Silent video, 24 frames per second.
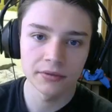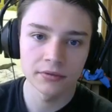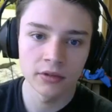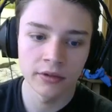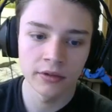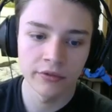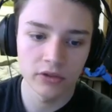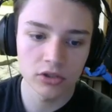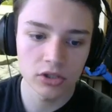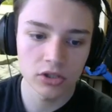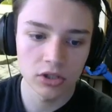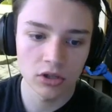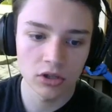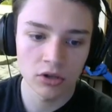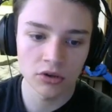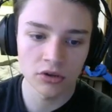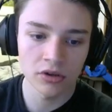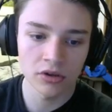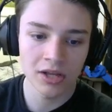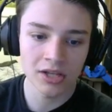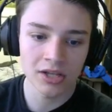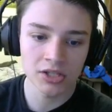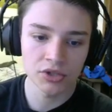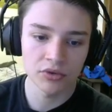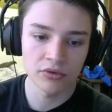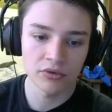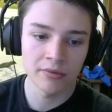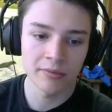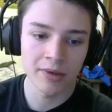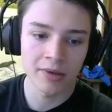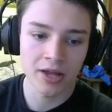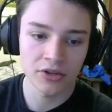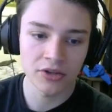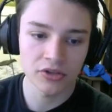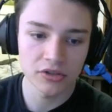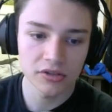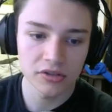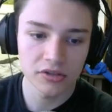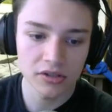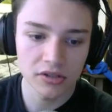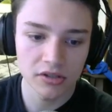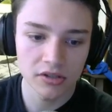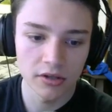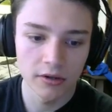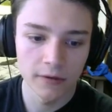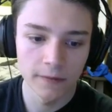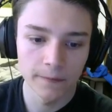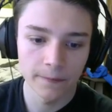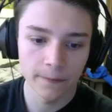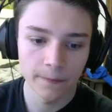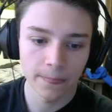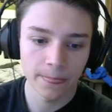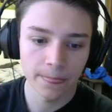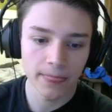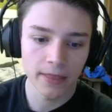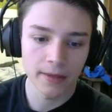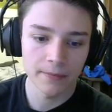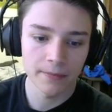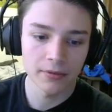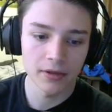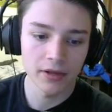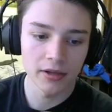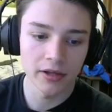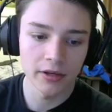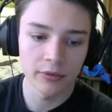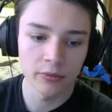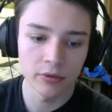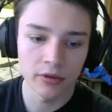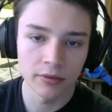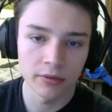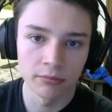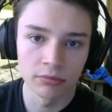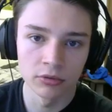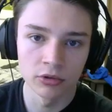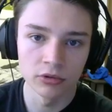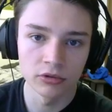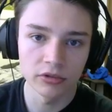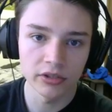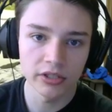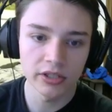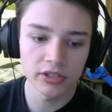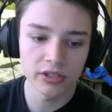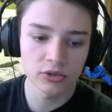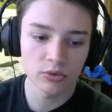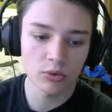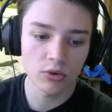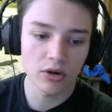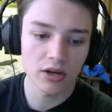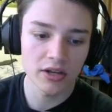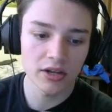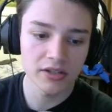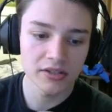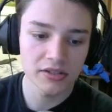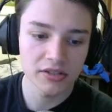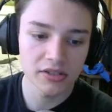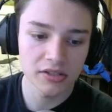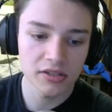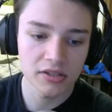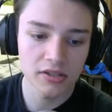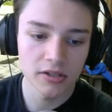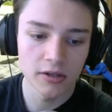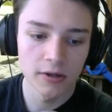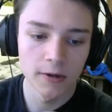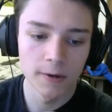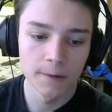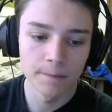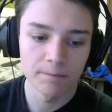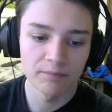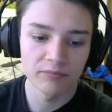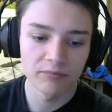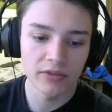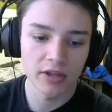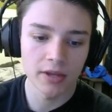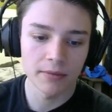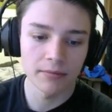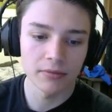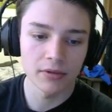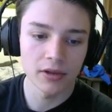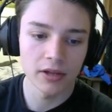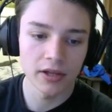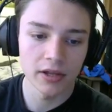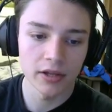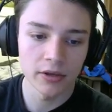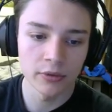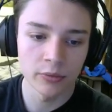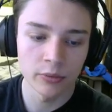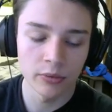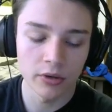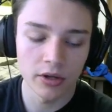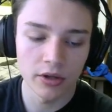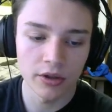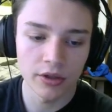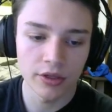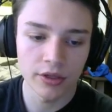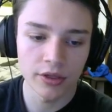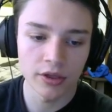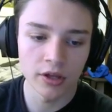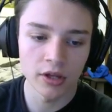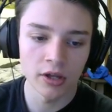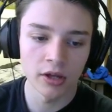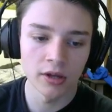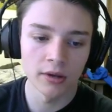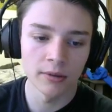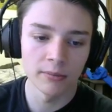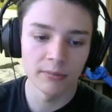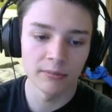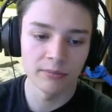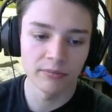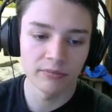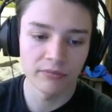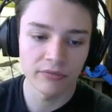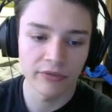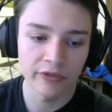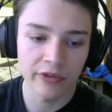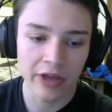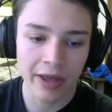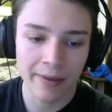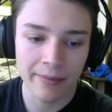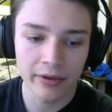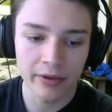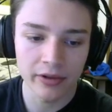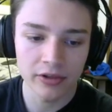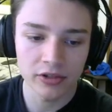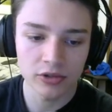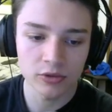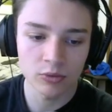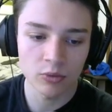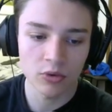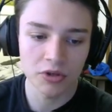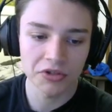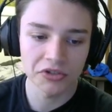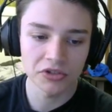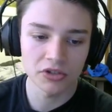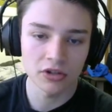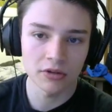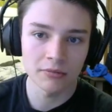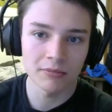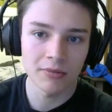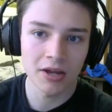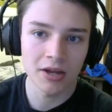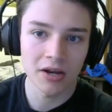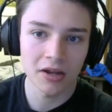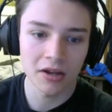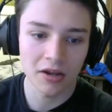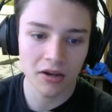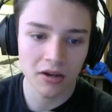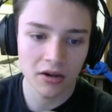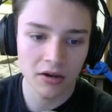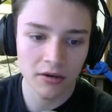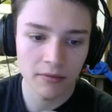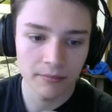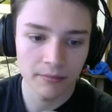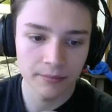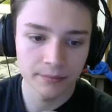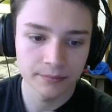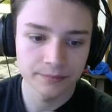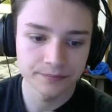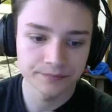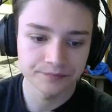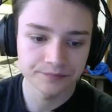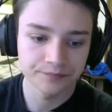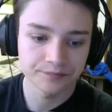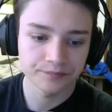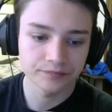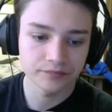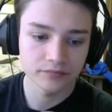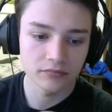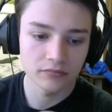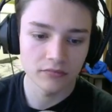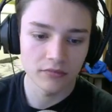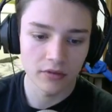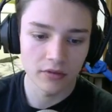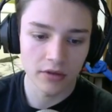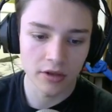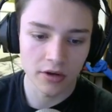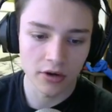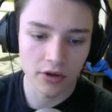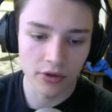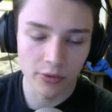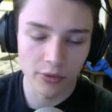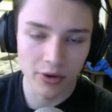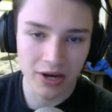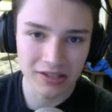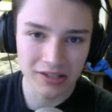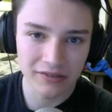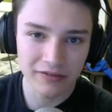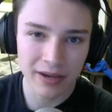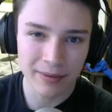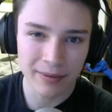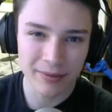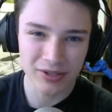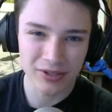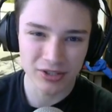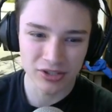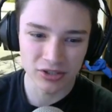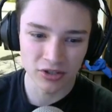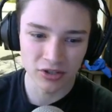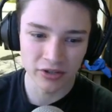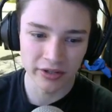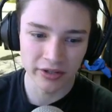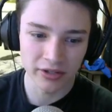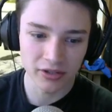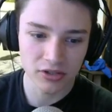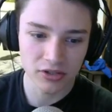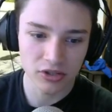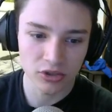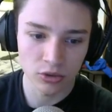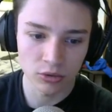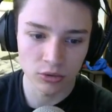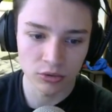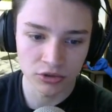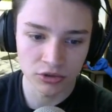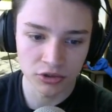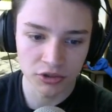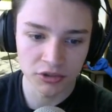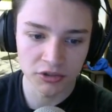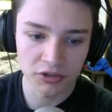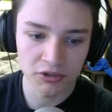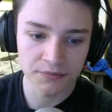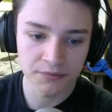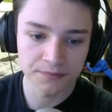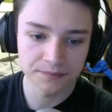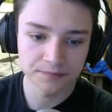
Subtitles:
if you just look at their last 3 matches, they played with Bruley twice. They played with Fabulous once on medic. Then otherwise, Fabulous is on, like, Soldier.